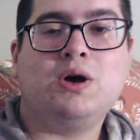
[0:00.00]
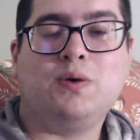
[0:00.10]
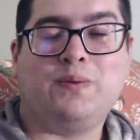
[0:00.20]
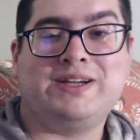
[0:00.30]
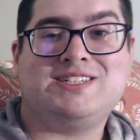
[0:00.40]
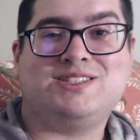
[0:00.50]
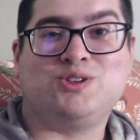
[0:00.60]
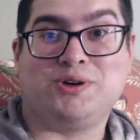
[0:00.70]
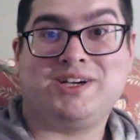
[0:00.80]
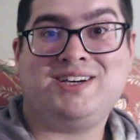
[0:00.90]
Wait, did
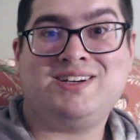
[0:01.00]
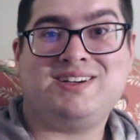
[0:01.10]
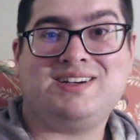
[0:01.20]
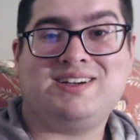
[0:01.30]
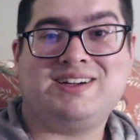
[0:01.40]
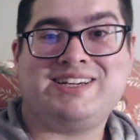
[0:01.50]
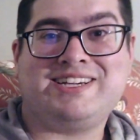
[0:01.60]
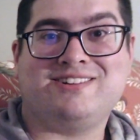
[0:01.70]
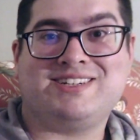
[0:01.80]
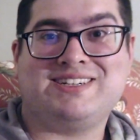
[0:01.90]
Zoria and
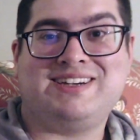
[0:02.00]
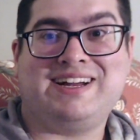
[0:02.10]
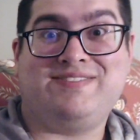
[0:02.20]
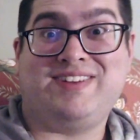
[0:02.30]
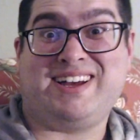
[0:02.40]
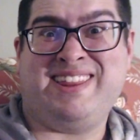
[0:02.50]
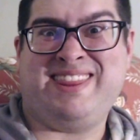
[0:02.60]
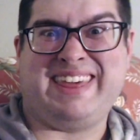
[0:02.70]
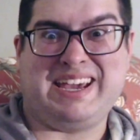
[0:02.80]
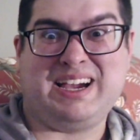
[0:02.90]
Kerrigan have, like, a
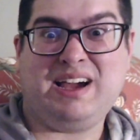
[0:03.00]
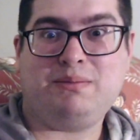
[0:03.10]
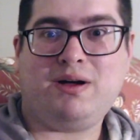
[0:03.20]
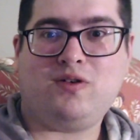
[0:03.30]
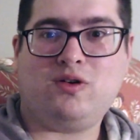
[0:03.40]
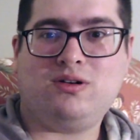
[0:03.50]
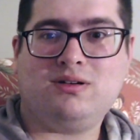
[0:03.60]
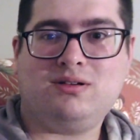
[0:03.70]
thing before?